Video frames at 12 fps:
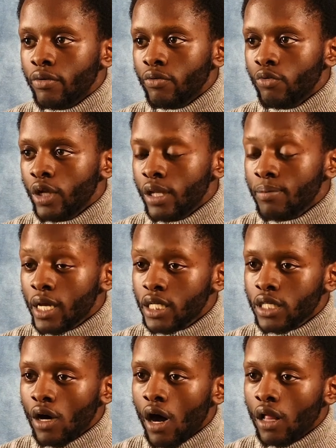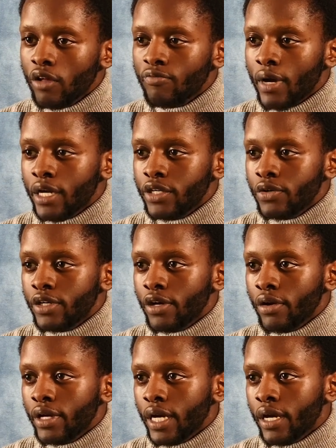really missed all of my junior
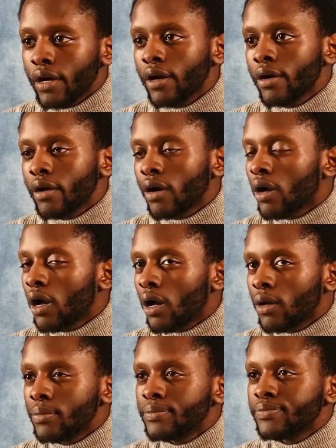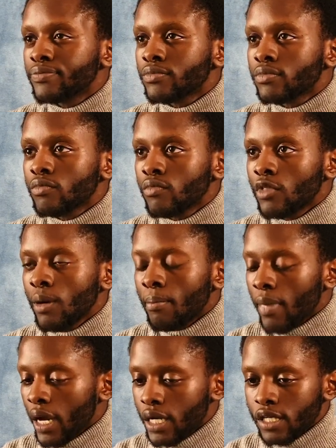year,
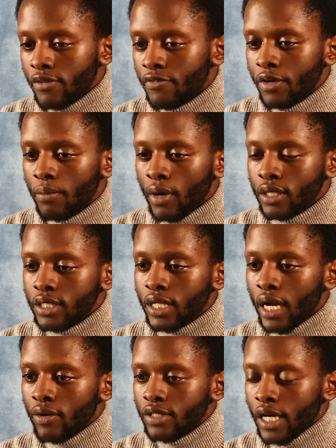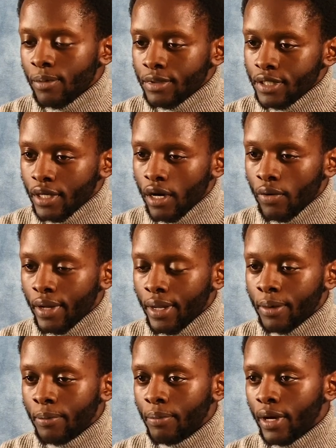minus a few months that I was able to go
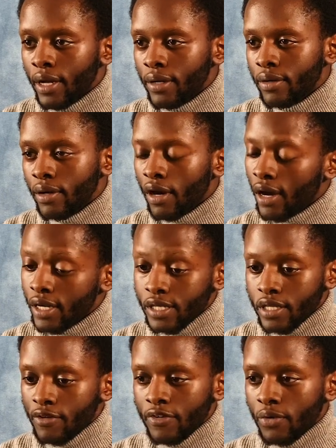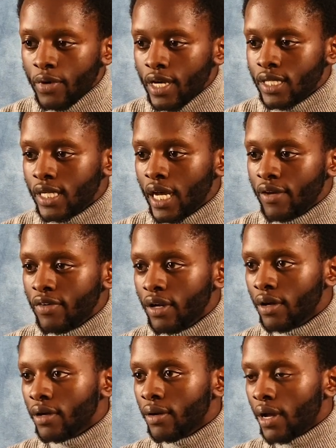in, but honestly a few weeks, not even
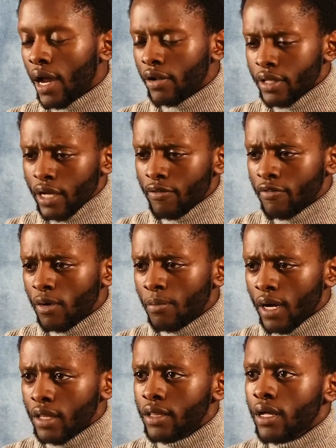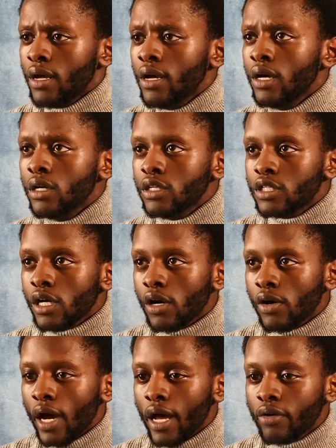I don't think a full month.
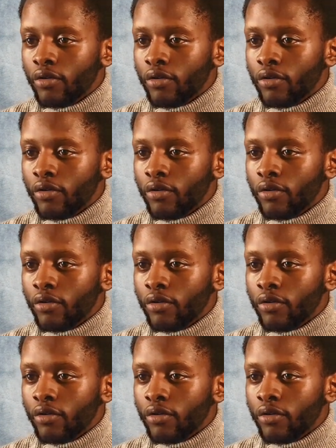So I